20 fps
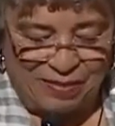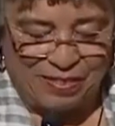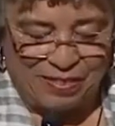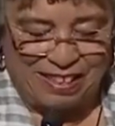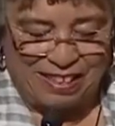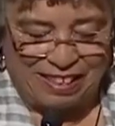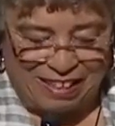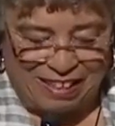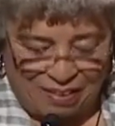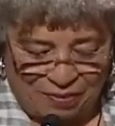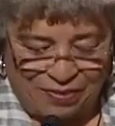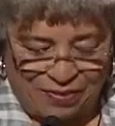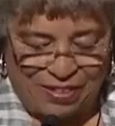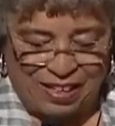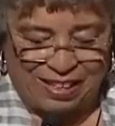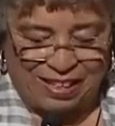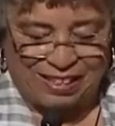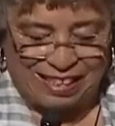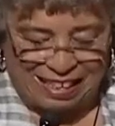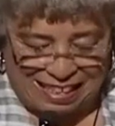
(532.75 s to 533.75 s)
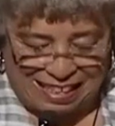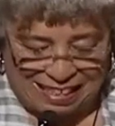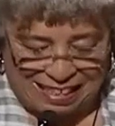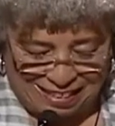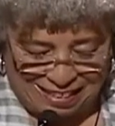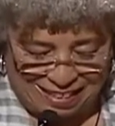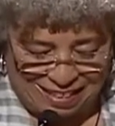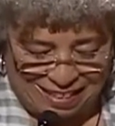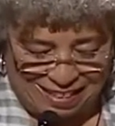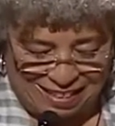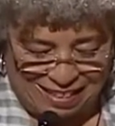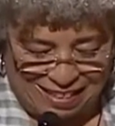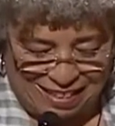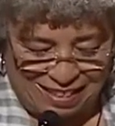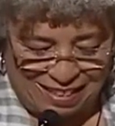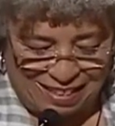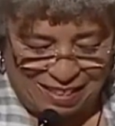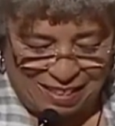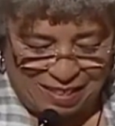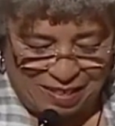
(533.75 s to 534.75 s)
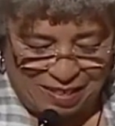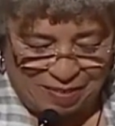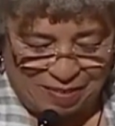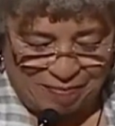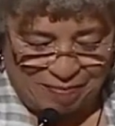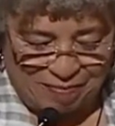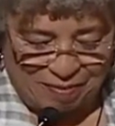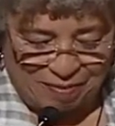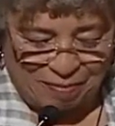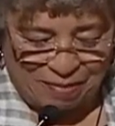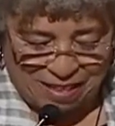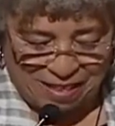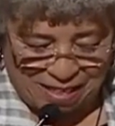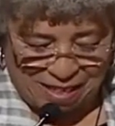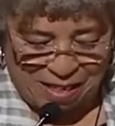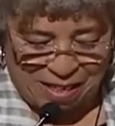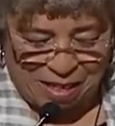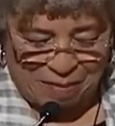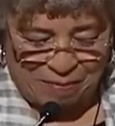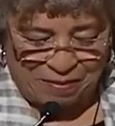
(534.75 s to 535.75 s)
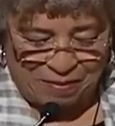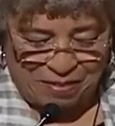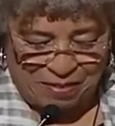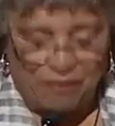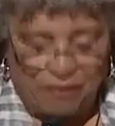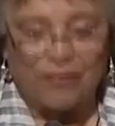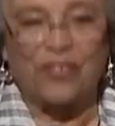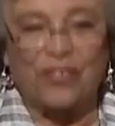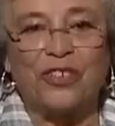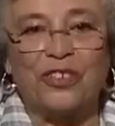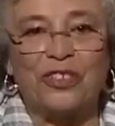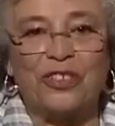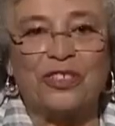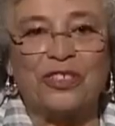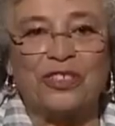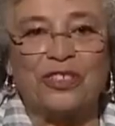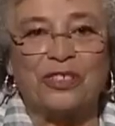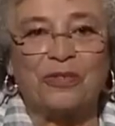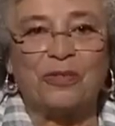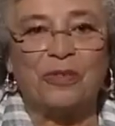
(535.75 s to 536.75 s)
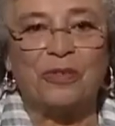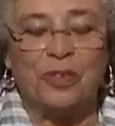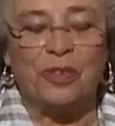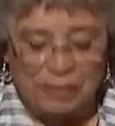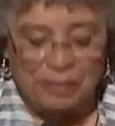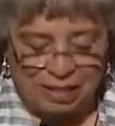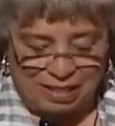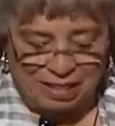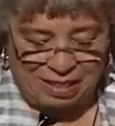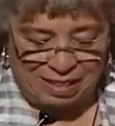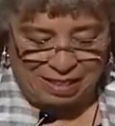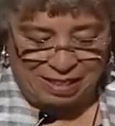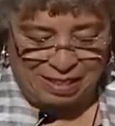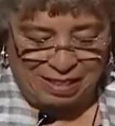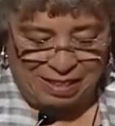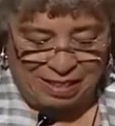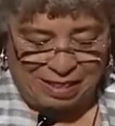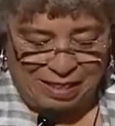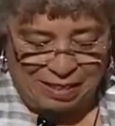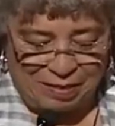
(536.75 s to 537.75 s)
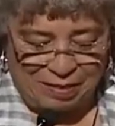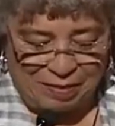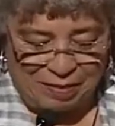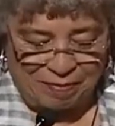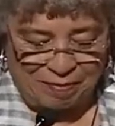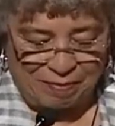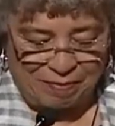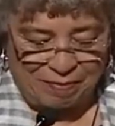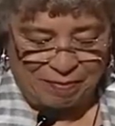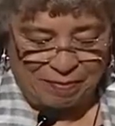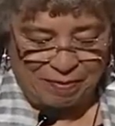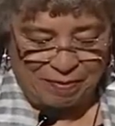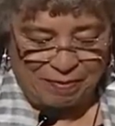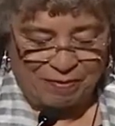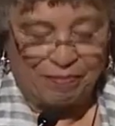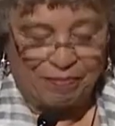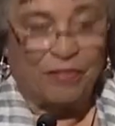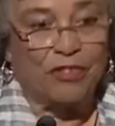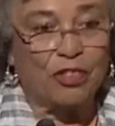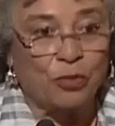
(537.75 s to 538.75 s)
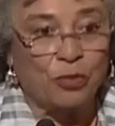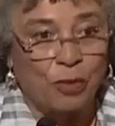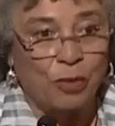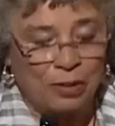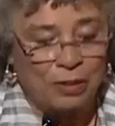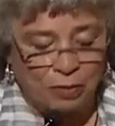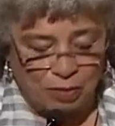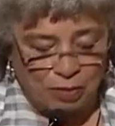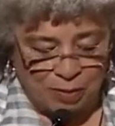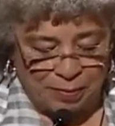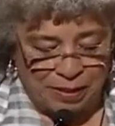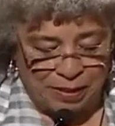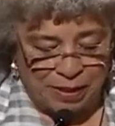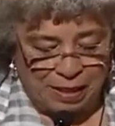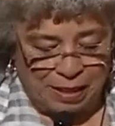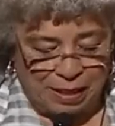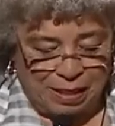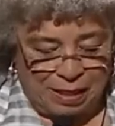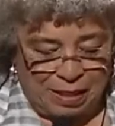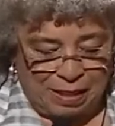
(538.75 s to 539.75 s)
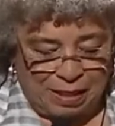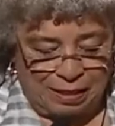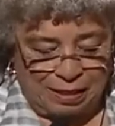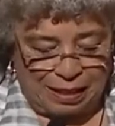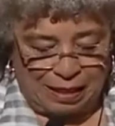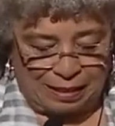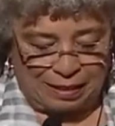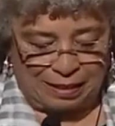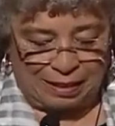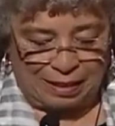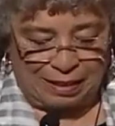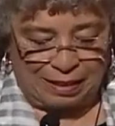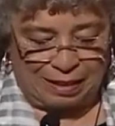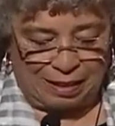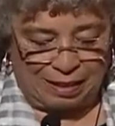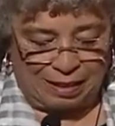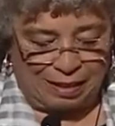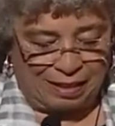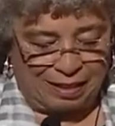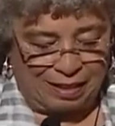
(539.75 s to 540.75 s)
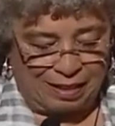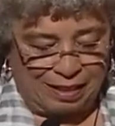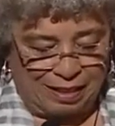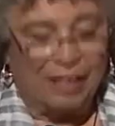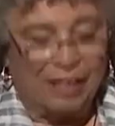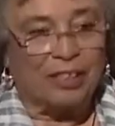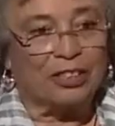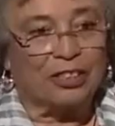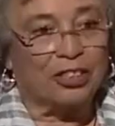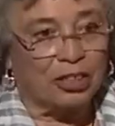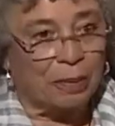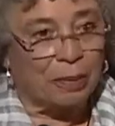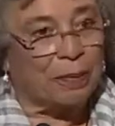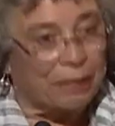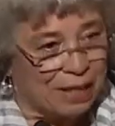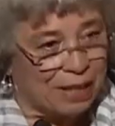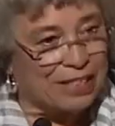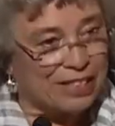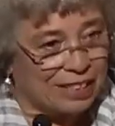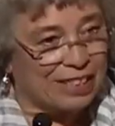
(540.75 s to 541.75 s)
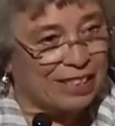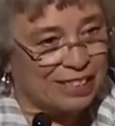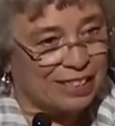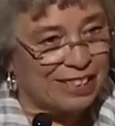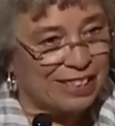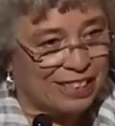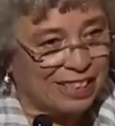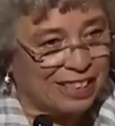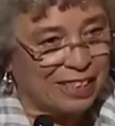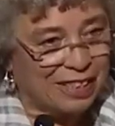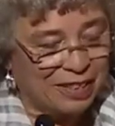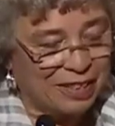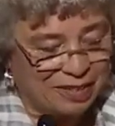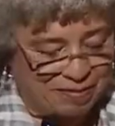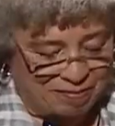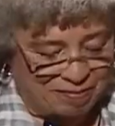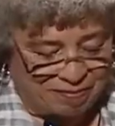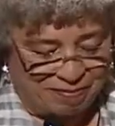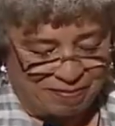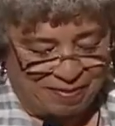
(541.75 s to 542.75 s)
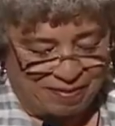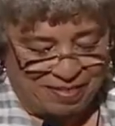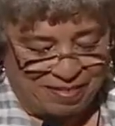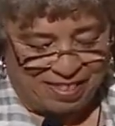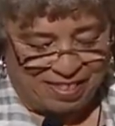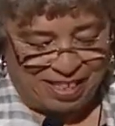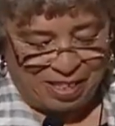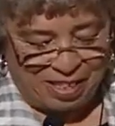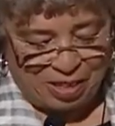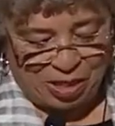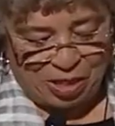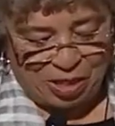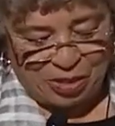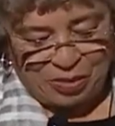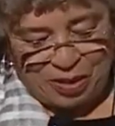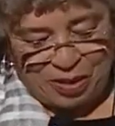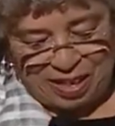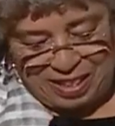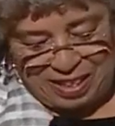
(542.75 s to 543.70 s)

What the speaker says: even if that candidate became the first white woman elected to the presidency in the